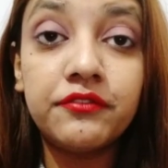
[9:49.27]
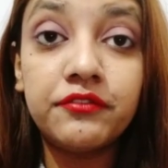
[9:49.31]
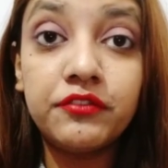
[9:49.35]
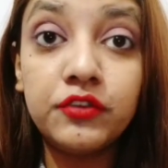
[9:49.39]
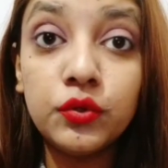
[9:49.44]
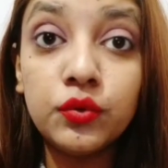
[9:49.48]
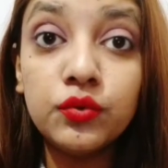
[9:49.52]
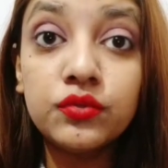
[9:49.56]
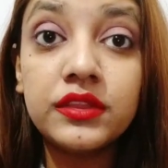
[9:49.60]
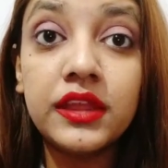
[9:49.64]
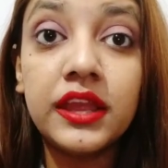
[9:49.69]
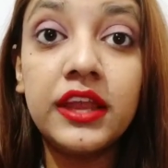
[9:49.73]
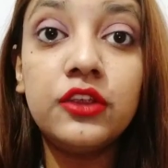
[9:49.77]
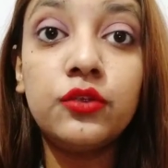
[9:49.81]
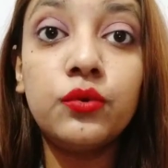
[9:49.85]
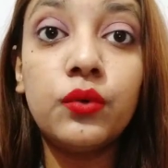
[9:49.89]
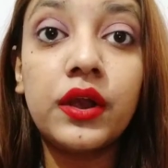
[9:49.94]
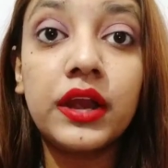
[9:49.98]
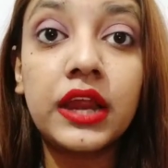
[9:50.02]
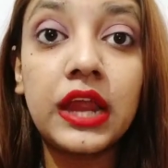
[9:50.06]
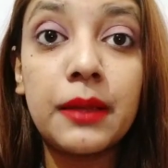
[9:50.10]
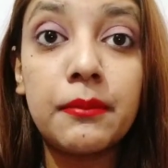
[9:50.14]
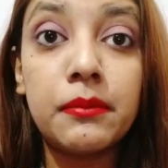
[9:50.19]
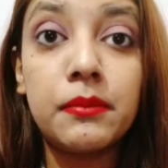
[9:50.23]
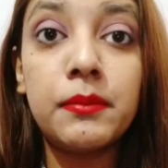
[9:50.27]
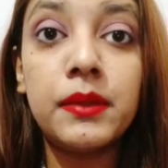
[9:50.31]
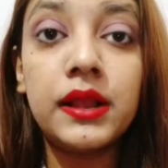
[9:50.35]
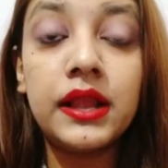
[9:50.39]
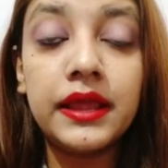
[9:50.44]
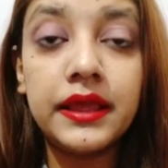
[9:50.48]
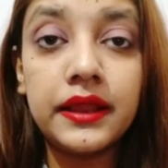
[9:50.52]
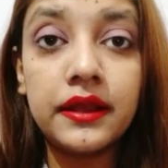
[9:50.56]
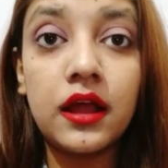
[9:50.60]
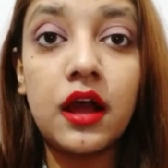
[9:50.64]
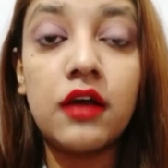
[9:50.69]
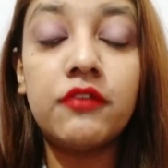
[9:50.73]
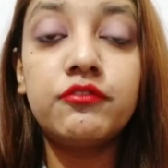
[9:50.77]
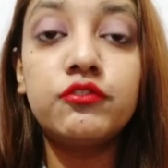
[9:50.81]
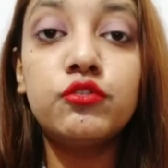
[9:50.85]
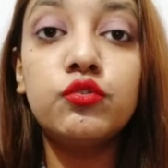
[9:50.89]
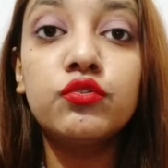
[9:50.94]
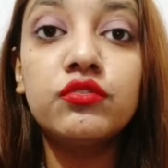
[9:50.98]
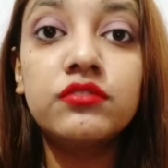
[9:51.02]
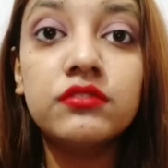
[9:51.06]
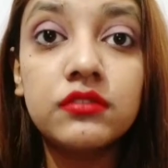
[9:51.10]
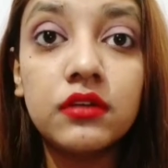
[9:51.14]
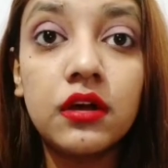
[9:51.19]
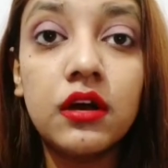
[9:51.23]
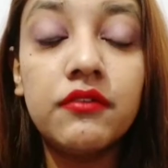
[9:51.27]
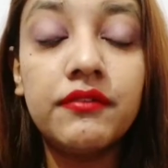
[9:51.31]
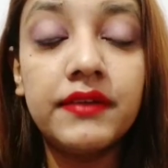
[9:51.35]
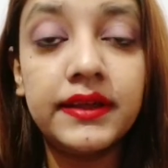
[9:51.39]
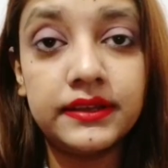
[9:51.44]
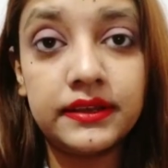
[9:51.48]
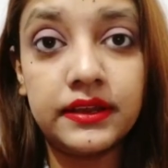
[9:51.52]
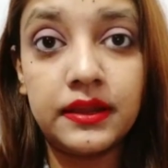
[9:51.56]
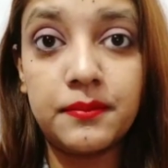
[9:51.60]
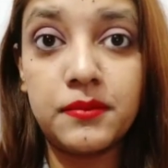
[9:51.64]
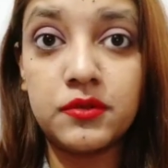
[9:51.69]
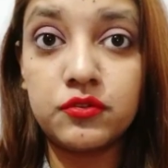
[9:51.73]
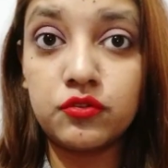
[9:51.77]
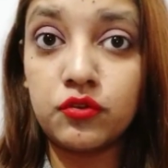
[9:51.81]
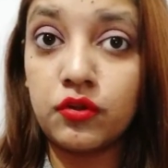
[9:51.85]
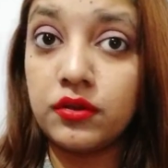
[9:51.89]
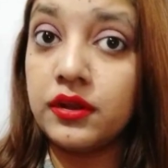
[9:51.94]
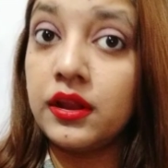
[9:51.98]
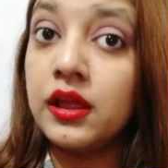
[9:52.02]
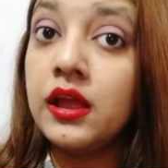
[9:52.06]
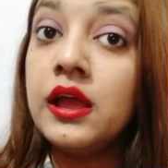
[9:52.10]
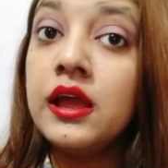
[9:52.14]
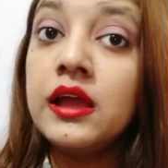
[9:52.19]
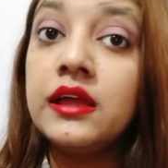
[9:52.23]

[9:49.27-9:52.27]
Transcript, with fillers: If you think you are capable enough to serve at Amazon